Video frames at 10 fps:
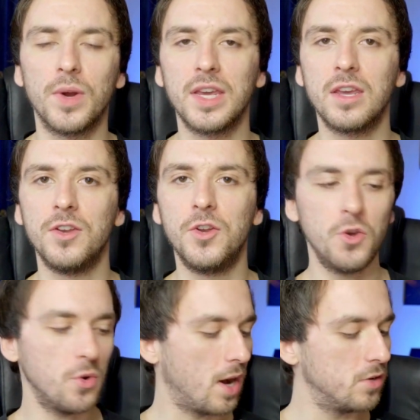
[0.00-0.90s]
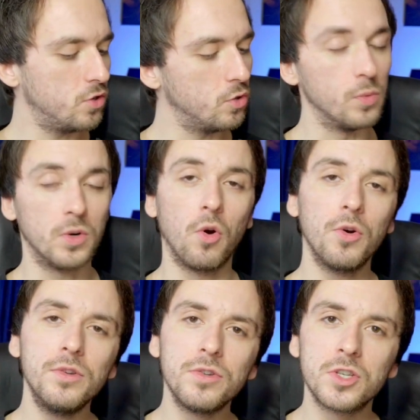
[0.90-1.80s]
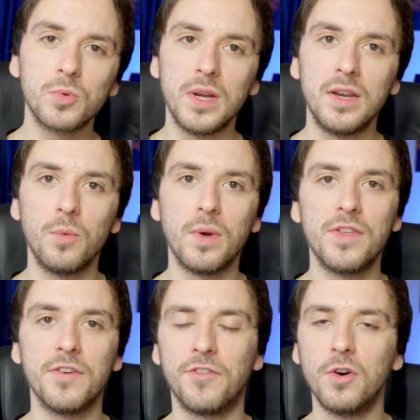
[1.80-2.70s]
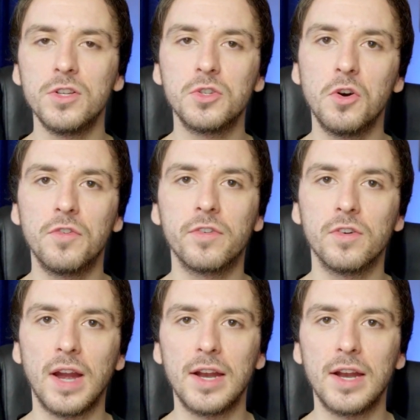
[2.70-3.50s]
what it can do, how to record your screen with voiceover,